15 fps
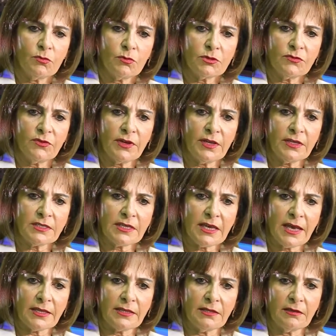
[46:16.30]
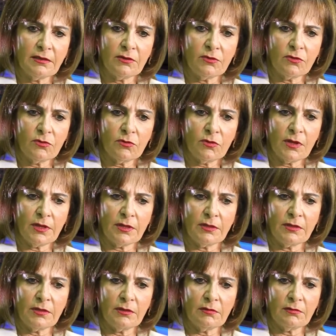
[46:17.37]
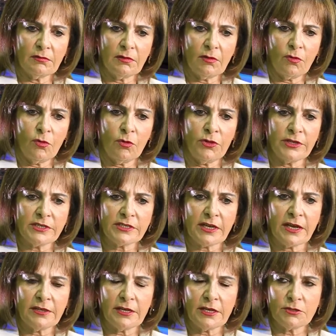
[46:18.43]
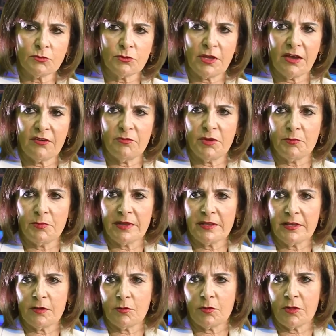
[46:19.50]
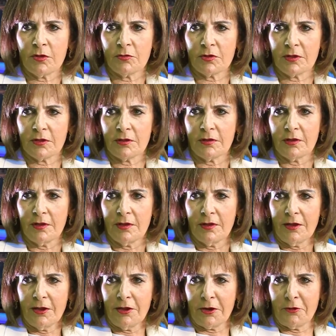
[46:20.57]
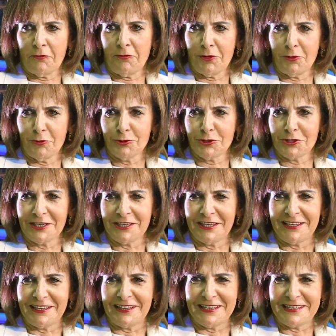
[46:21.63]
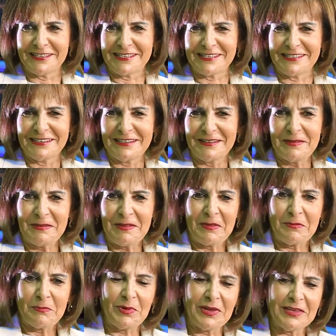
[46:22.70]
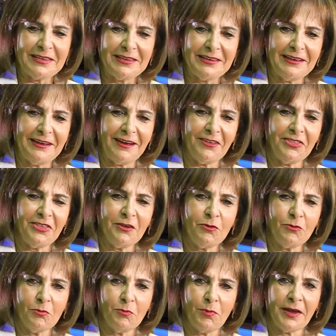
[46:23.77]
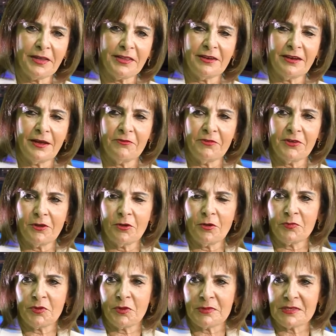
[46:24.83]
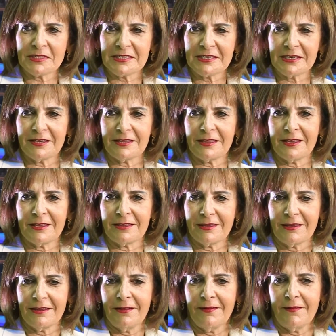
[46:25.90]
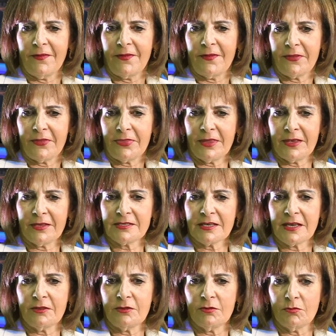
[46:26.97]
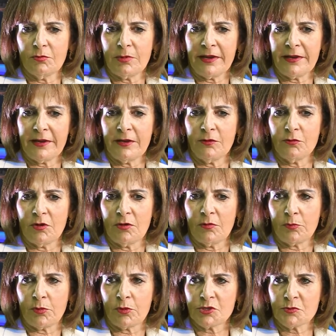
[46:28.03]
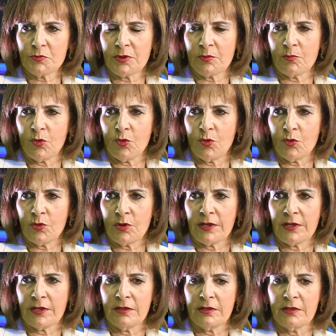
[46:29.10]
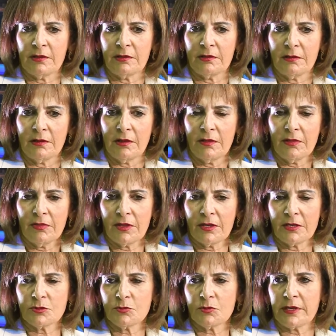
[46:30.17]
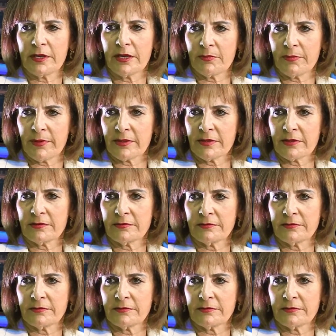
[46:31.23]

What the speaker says: it was very sad, and all these countries would have been better without a revolution. But I think with Biden, I'm very optimistic that things under Bahrain will prosper more and things will get better.